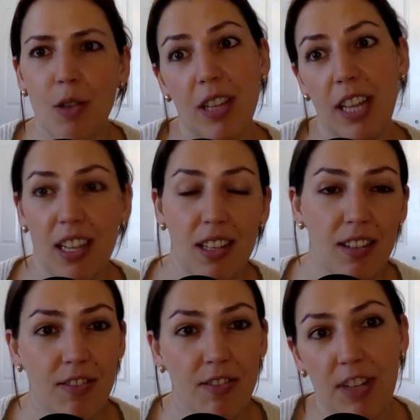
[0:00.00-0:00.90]
or like
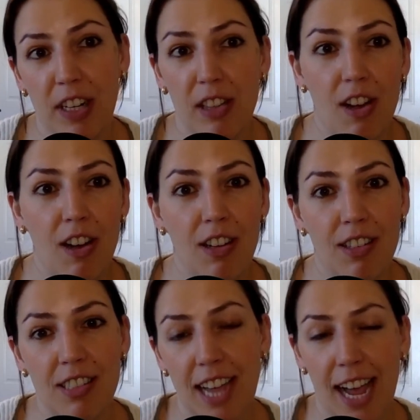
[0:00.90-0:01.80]
very
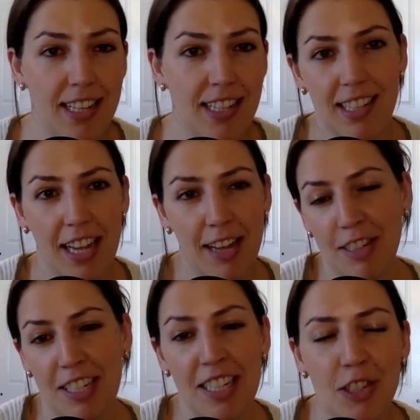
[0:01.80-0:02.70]
long tax
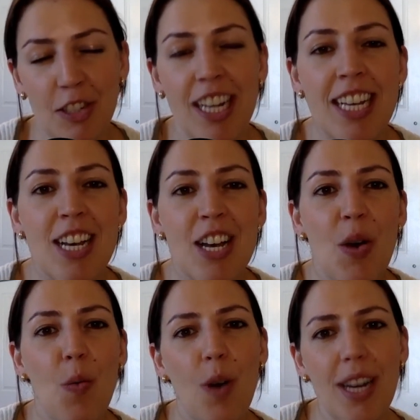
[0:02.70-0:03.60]
accountant history,
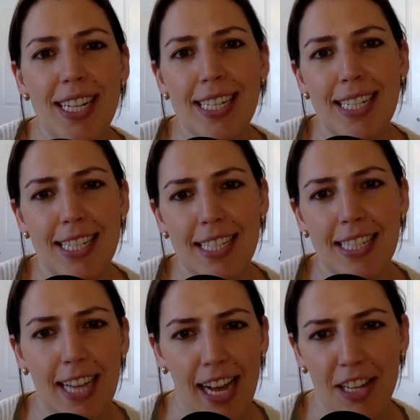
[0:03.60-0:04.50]
what is
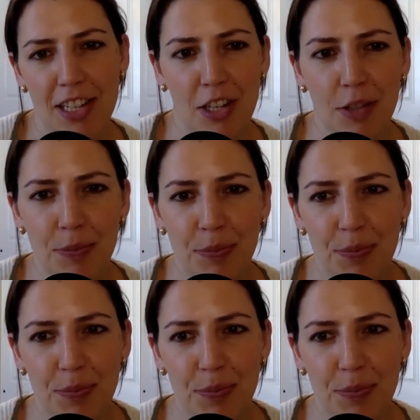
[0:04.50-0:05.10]
TaxDome?